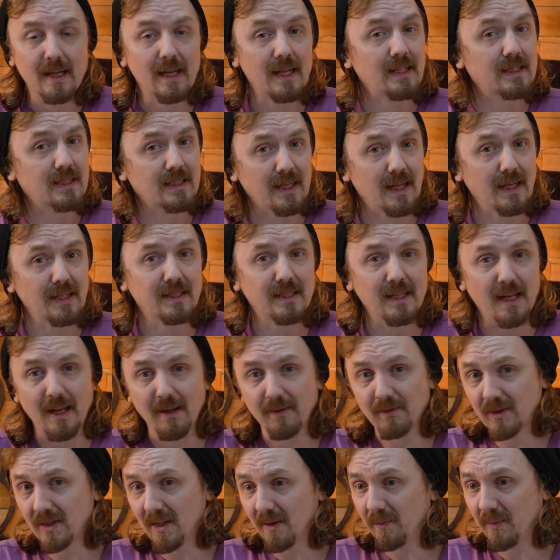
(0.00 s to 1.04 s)
It's nice to
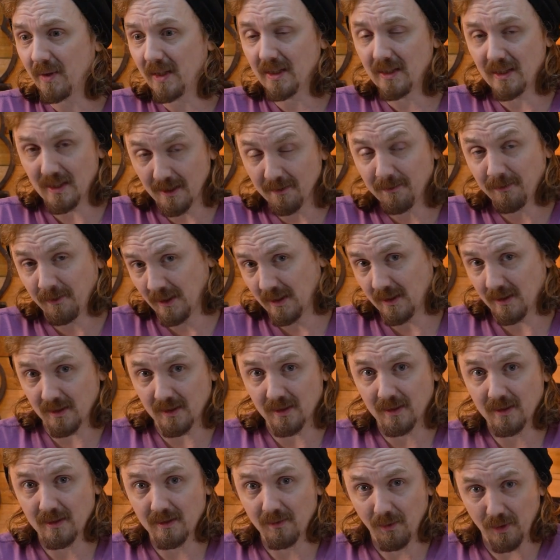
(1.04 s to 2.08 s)
have something
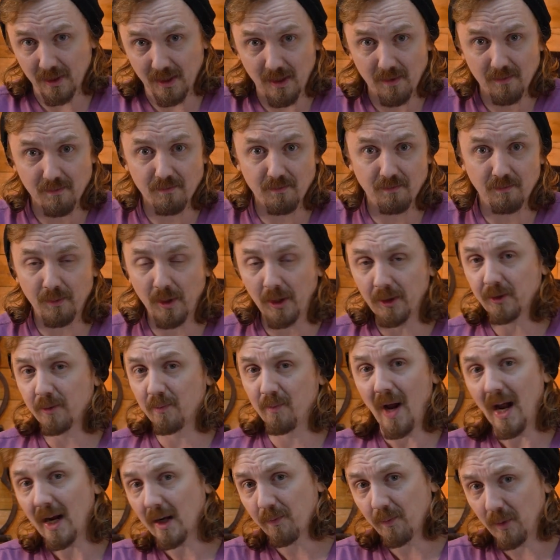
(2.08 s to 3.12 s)
different with a malt
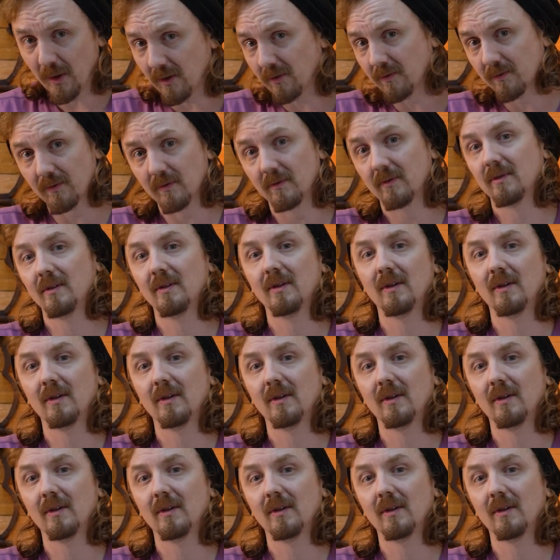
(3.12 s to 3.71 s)
backbone.